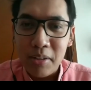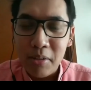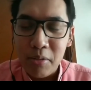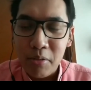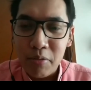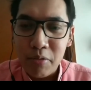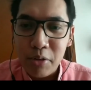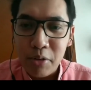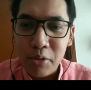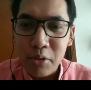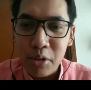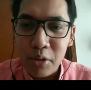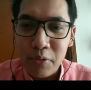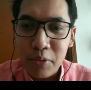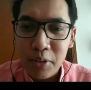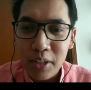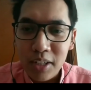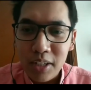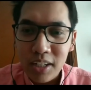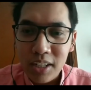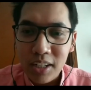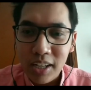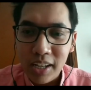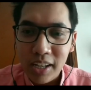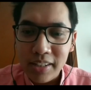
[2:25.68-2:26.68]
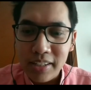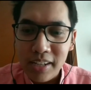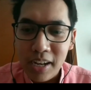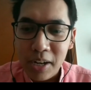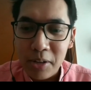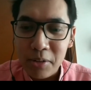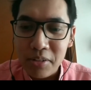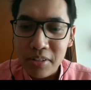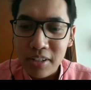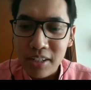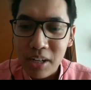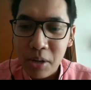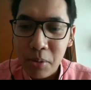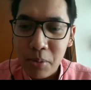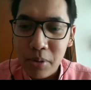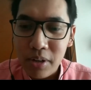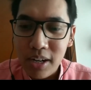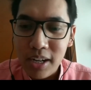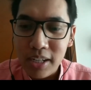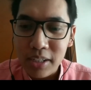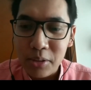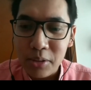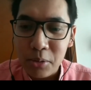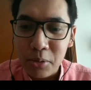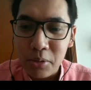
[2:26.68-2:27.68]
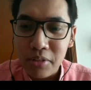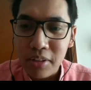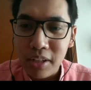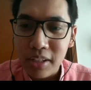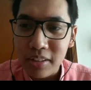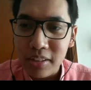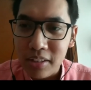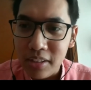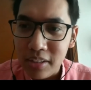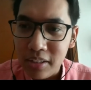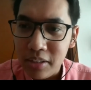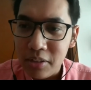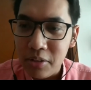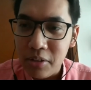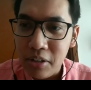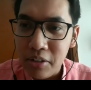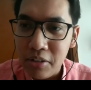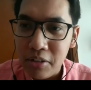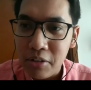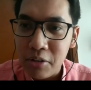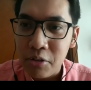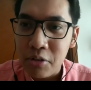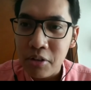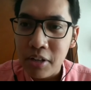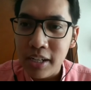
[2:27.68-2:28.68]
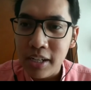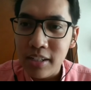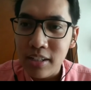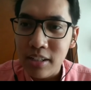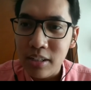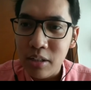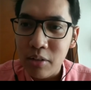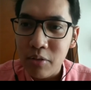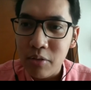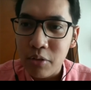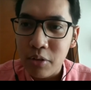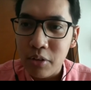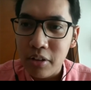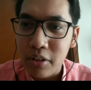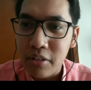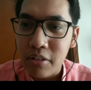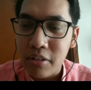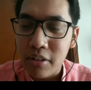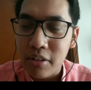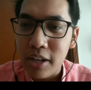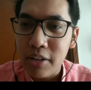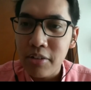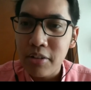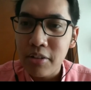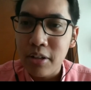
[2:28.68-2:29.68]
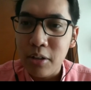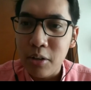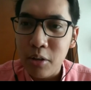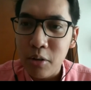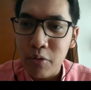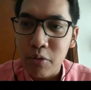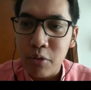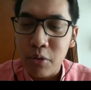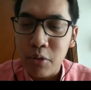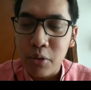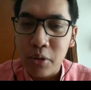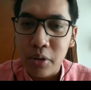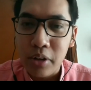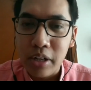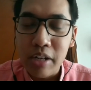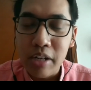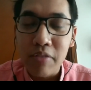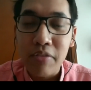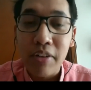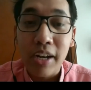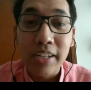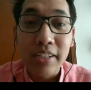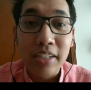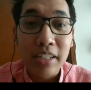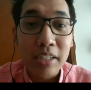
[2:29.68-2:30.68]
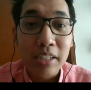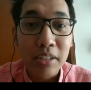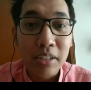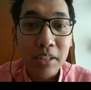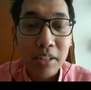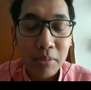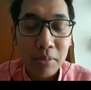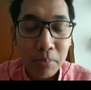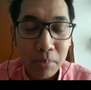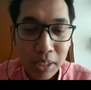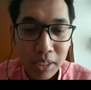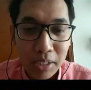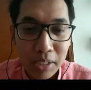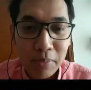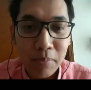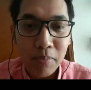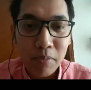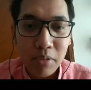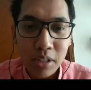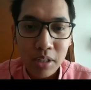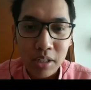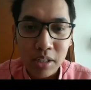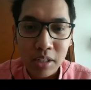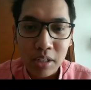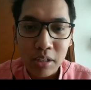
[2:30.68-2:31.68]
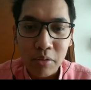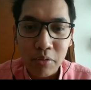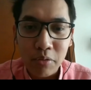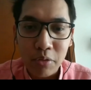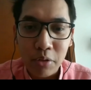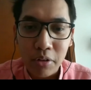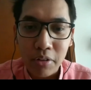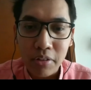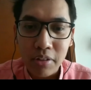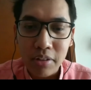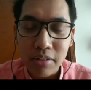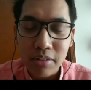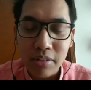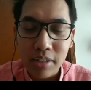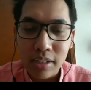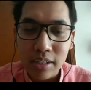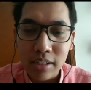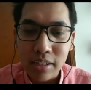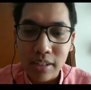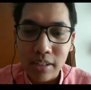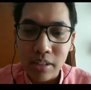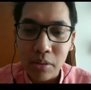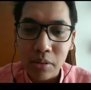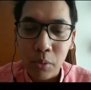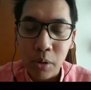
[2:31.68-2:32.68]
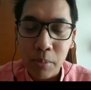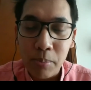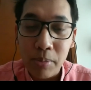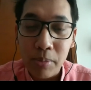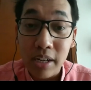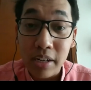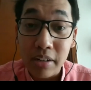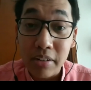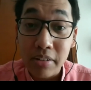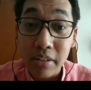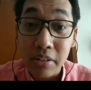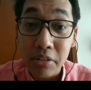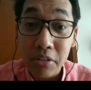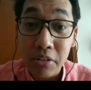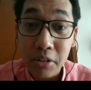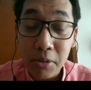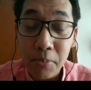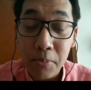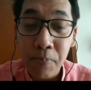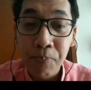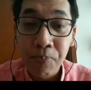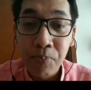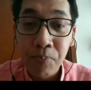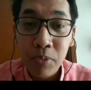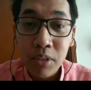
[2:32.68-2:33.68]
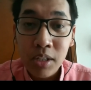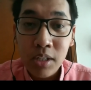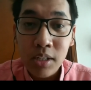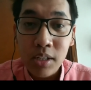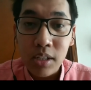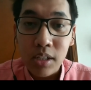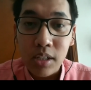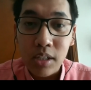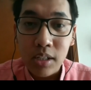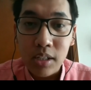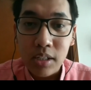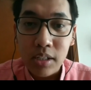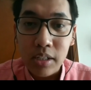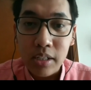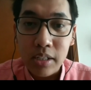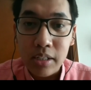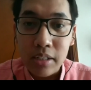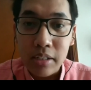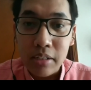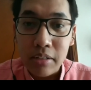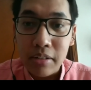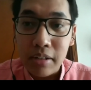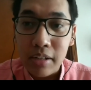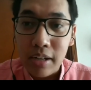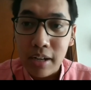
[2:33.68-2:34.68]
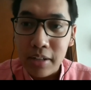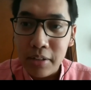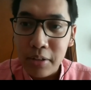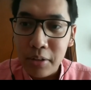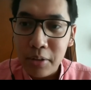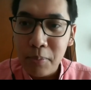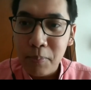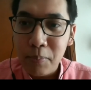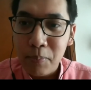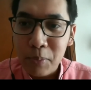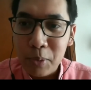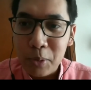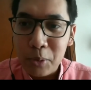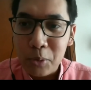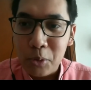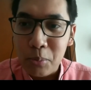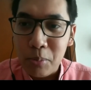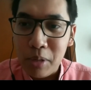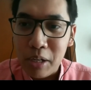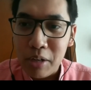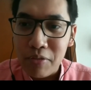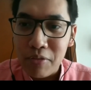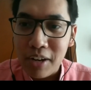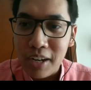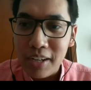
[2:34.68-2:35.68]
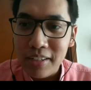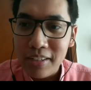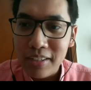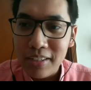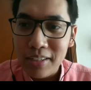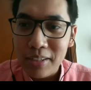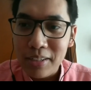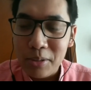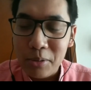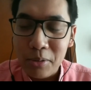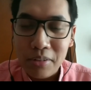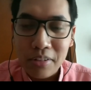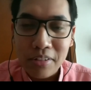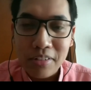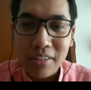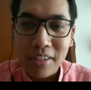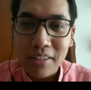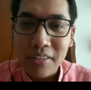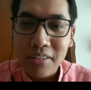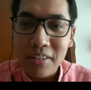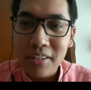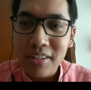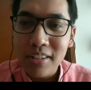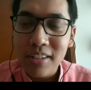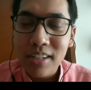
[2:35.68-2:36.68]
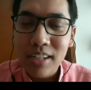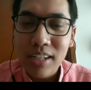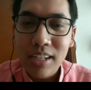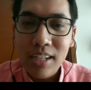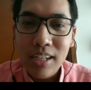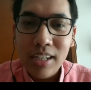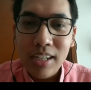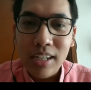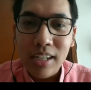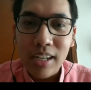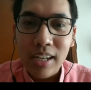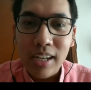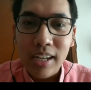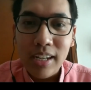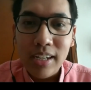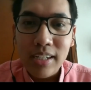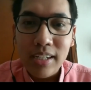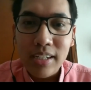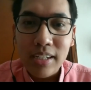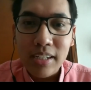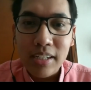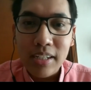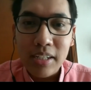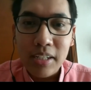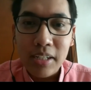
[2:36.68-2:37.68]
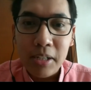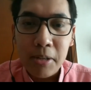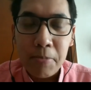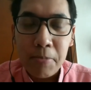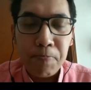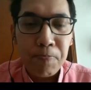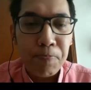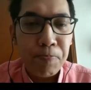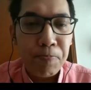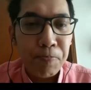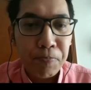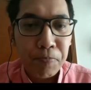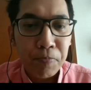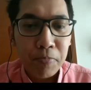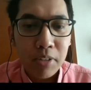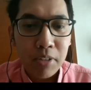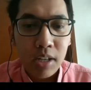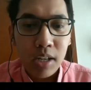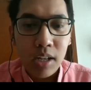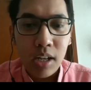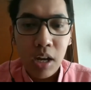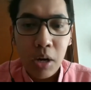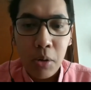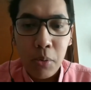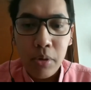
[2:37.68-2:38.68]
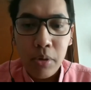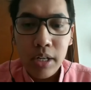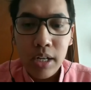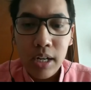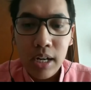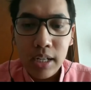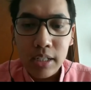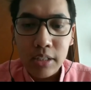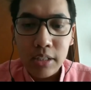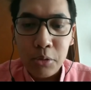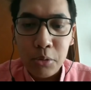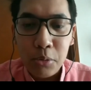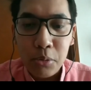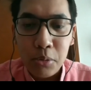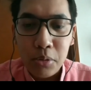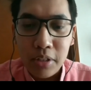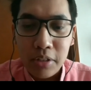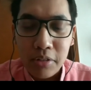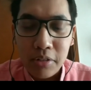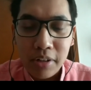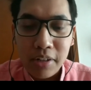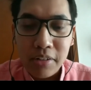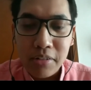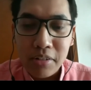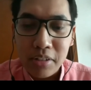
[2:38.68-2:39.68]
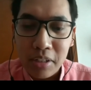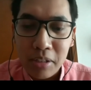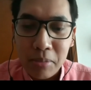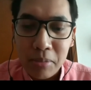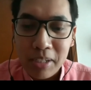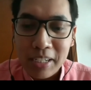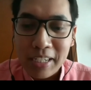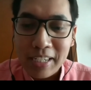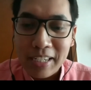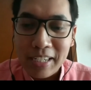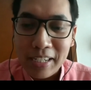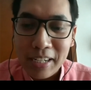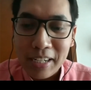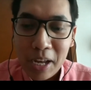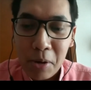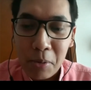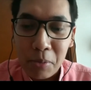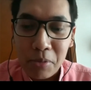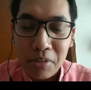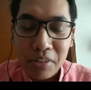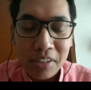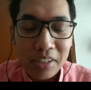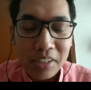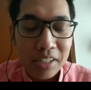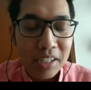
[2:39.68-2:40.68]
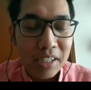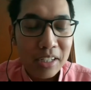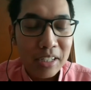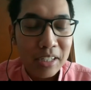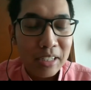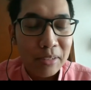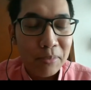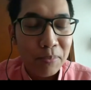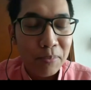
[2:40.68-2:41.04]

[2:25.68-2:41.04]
first of all, at the outset, I would like to thank the Indonesian Society for International Law for inviting me uh, for this uh, webinar session. Uh, it is an honor to be invited to this session. And uh, I would like to address immediately now the uh,